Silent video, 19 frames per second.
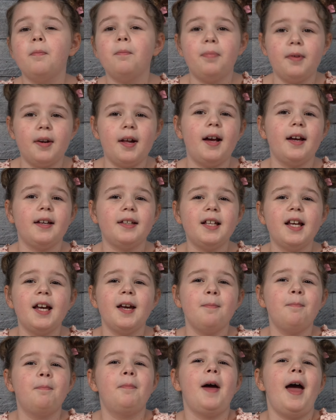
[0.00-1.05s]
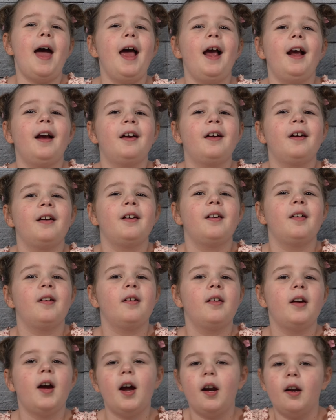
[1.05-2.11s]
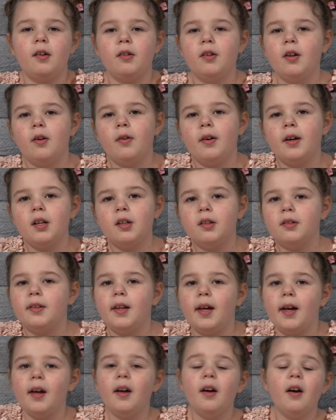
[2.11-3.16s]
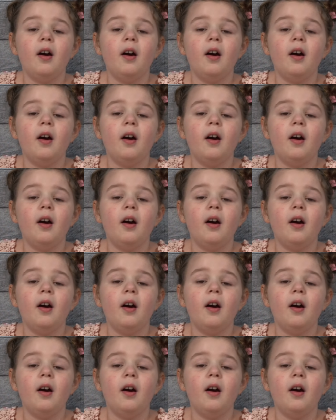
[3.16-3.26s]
but I came back. I don't know. Edit that.